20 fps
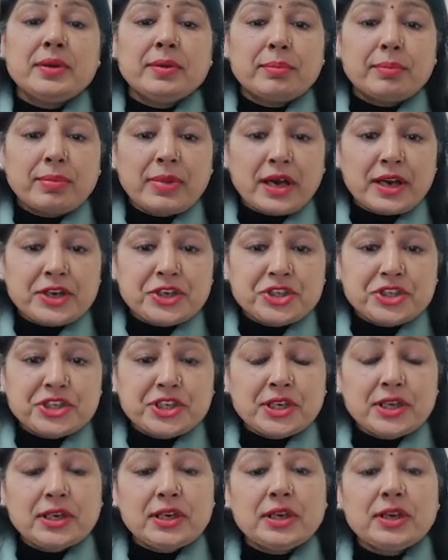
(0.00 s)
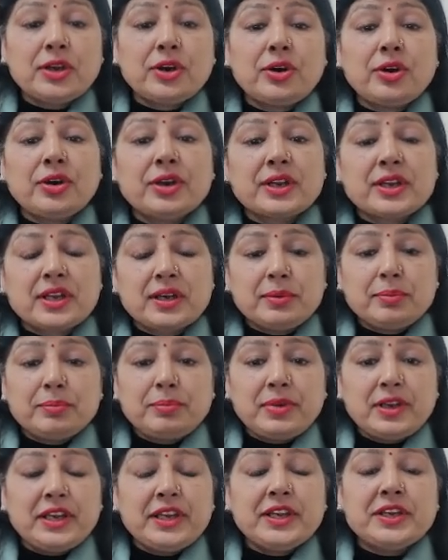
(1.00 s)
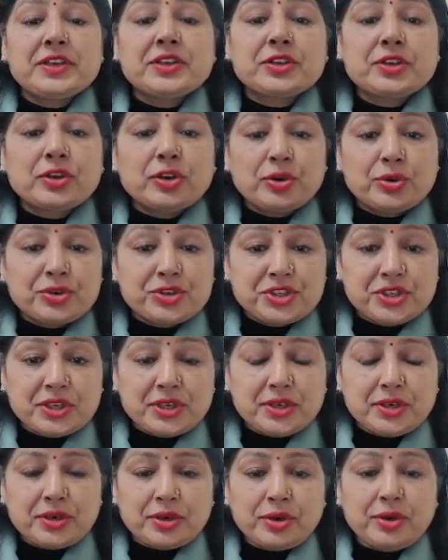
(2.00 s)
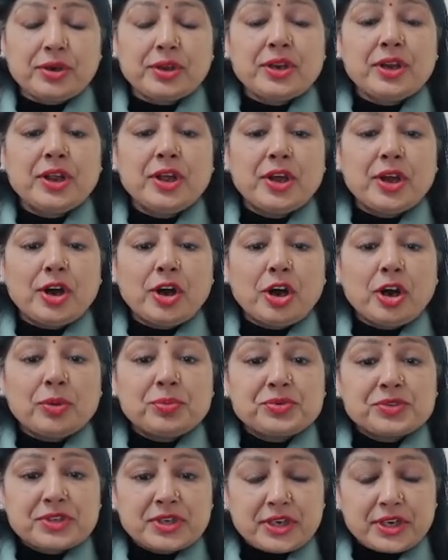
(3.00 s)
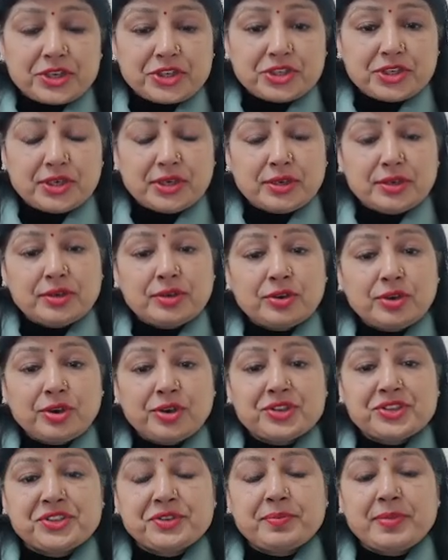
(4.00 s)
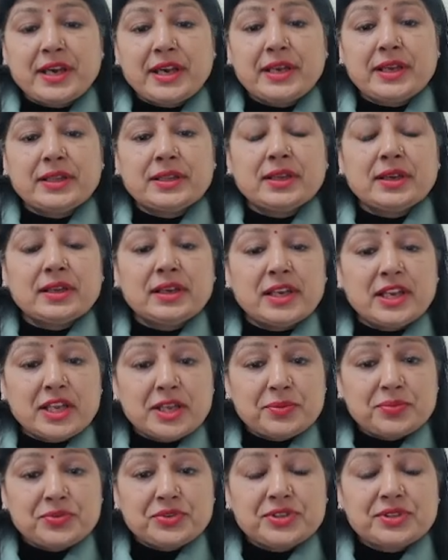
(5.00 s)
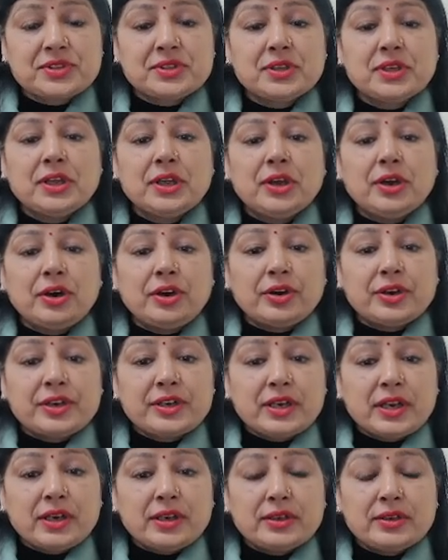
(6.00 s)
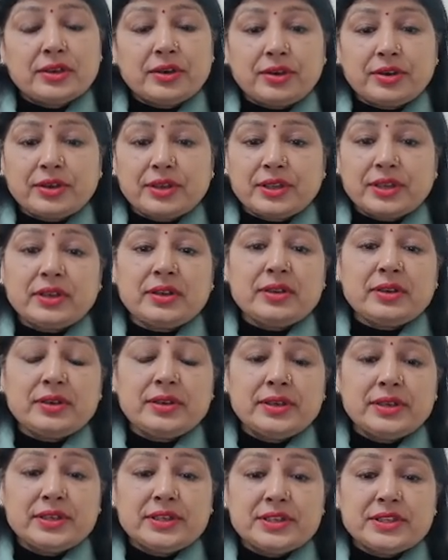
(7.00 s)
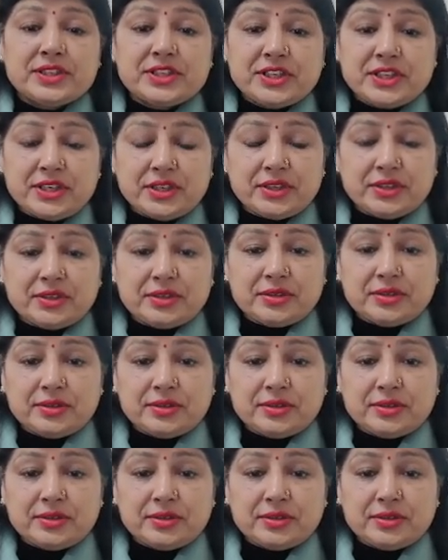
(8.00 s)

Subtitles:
partial or complete closure or obstruction caused by the lips or tongue or the teeth.